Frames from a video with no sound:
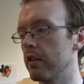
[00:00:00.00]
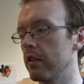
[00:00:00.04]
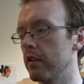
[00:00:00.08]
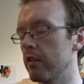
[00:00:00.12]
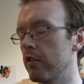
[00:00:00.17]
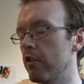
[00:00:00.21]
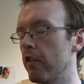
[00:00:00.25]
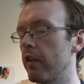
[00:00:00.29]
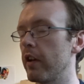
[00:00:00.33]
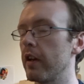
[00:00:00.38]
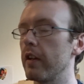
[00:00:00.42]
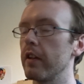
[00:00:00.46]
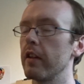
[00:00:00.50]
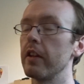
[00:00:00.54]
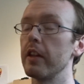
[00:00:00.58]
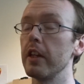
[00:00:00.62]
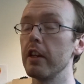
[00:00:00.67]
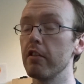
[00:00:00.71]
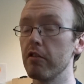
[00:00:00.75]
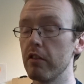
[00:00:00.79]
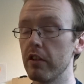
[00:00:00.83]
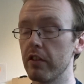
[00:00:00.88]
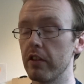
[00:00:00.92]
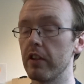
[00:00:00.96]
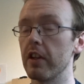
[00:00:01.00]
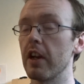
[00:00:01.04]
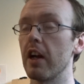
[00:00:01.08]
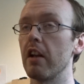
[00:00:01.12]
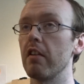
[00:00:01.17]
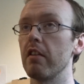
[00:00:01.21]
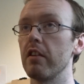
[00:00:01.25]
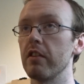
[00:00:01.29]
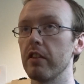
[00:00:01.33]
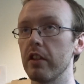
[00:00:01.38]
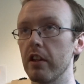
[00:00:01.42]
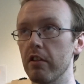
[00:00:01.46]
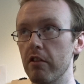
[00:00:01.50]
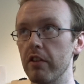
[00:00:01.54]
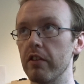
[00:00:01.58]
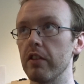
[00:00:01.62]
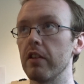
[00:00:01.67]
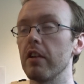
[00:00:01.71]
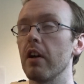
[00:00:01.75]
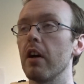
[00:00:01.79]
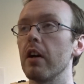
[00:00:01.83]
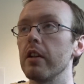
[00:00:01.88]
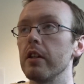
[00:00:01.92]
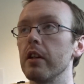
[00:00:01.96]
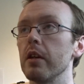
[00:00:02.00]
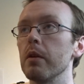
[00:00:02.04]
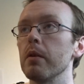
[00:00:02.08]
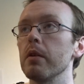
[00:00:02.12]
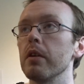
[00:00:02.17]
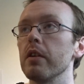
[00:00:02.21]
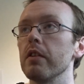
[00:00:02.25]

sorry, decrease in calories and increase in cardio